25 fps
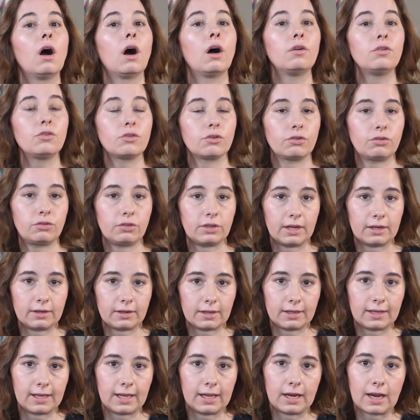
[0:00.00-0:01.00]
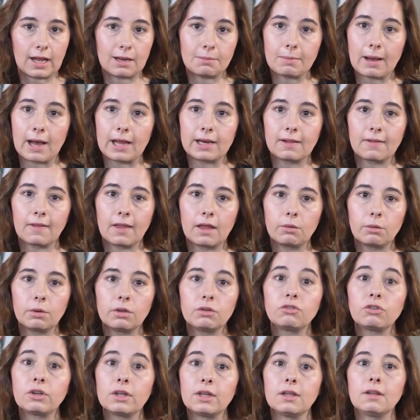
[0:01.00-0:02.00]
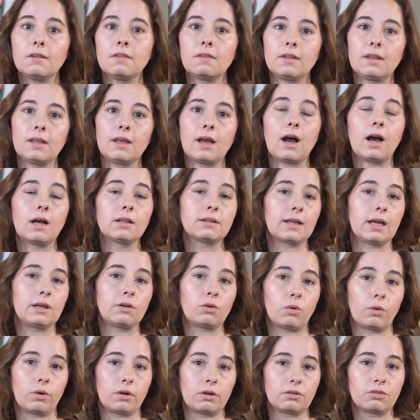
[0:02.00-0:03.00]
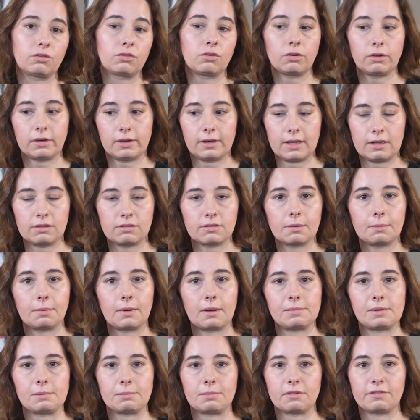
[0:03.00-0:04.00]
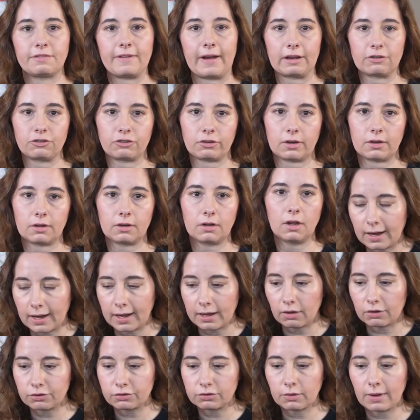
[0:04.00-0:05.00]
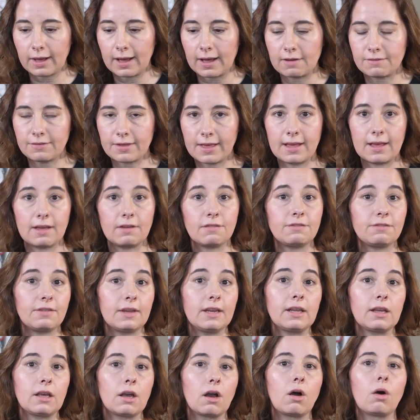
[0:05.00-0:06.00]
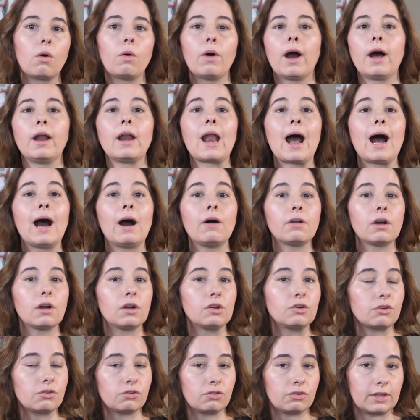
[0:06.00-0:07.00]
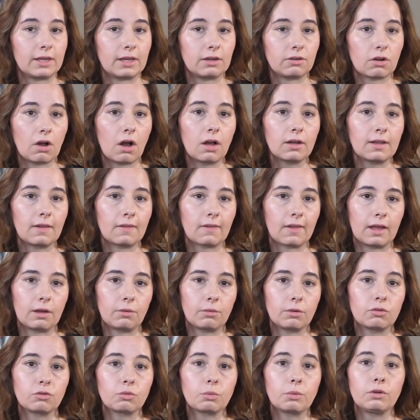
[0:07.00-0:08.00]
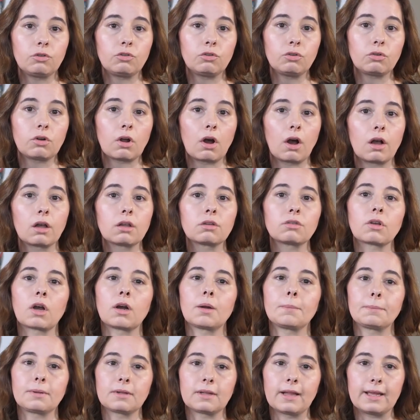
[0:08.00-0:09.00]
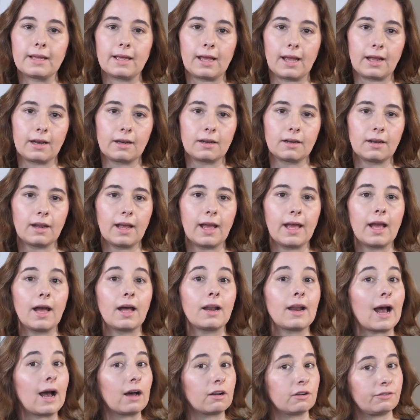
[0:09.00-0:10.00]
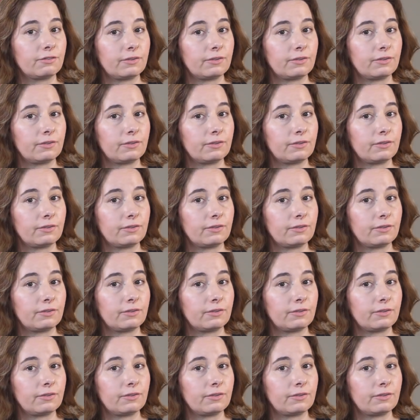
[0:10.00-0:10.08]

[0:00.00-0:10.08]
understanding canine body language in the online course, 30 Days to Puppy Perfection. I also have a video on how to understand doggy language when two dogs are playing, and how to